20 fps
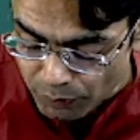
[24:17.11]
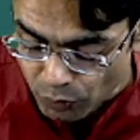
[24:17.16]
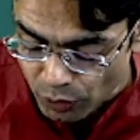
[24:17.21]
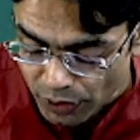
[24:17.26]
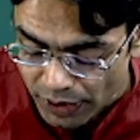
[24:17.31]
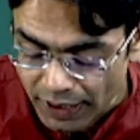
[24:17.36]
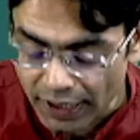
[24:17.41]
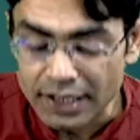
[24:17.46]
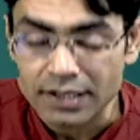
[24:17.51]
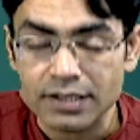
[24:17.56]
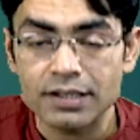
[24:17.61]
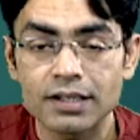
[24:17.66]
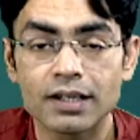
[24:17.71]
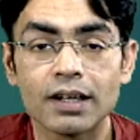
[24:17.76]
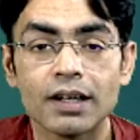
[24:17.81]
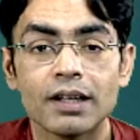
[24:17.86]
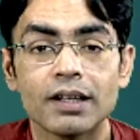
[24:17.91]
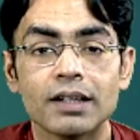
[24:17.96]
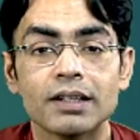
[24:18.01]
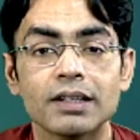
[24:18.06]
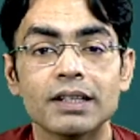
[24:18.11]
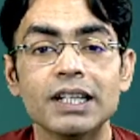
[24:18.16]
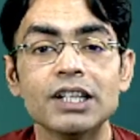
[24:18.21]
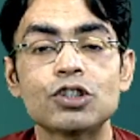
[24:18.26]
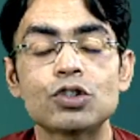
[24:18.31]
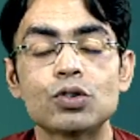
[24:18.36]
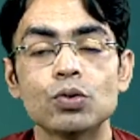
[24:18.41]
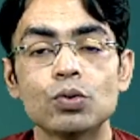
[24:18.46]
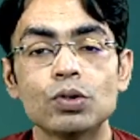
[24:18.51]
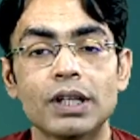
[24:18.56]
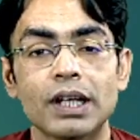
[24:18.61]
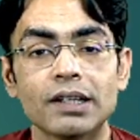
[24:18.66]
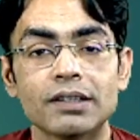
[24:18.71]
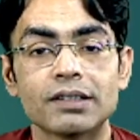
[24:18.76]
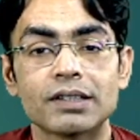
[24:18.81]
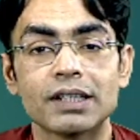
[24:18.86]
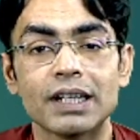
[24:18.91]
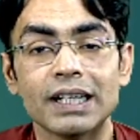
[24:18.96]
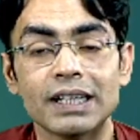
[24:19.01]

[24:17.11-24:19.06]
Okay, guys, these 2 things.